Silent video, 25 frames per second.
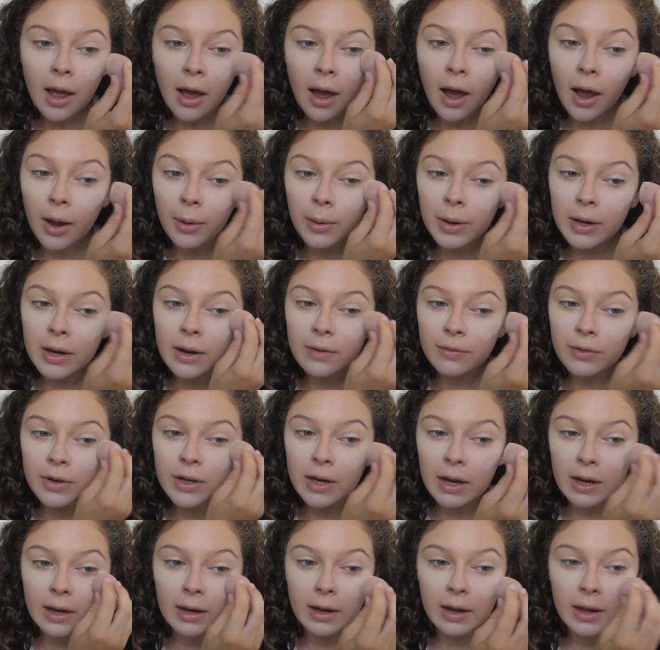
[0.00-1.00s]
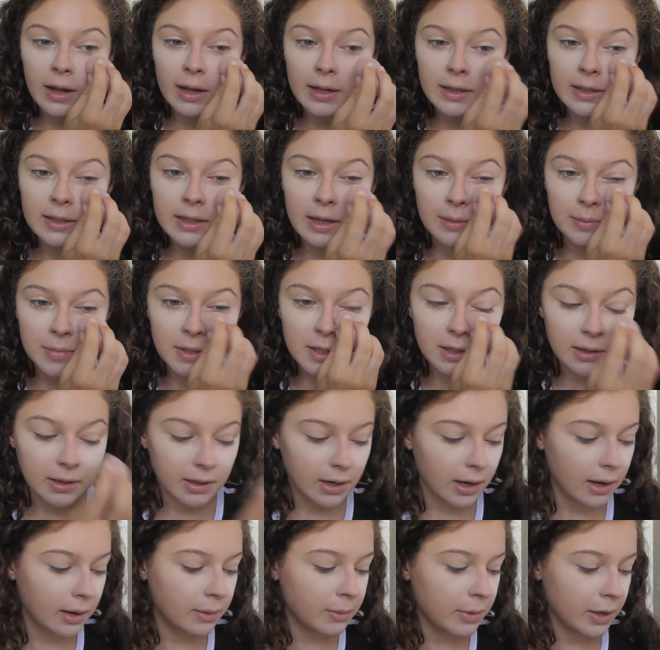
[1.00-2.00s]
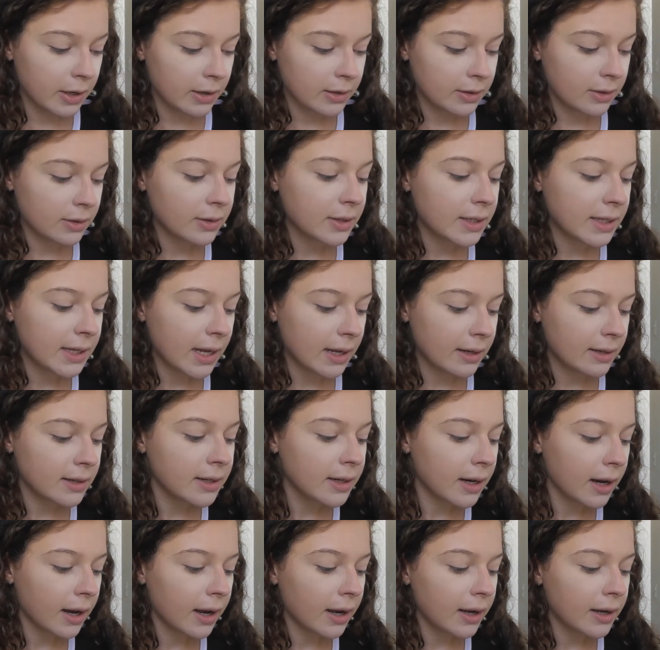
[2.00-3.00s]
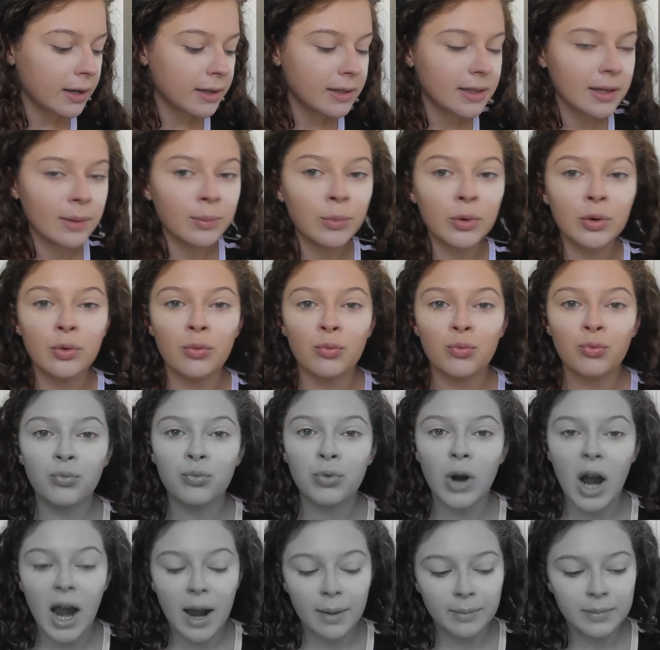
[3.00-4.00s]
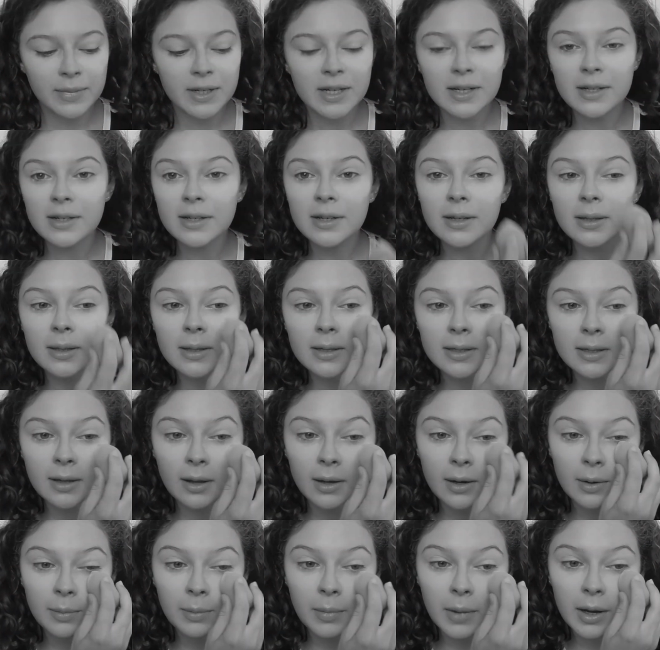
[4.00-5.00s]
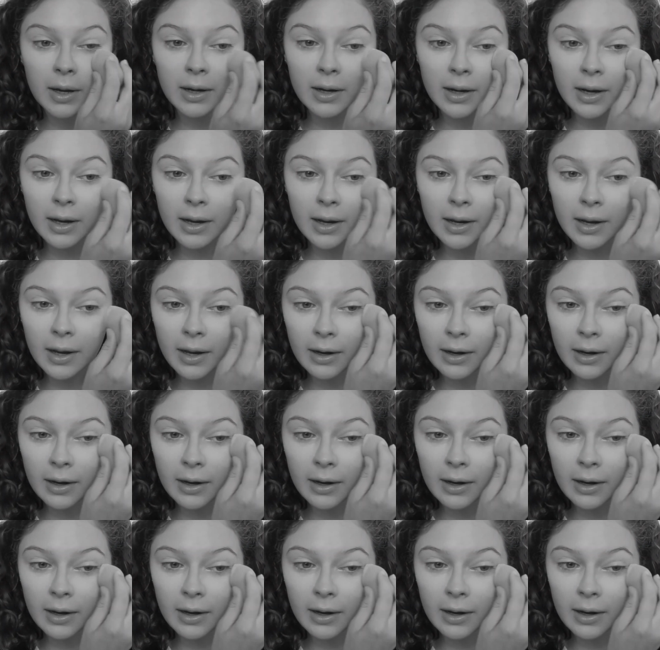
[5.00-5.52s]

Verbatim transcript: I went every day except Sunday because on Saturday someone rammed into the side of my knee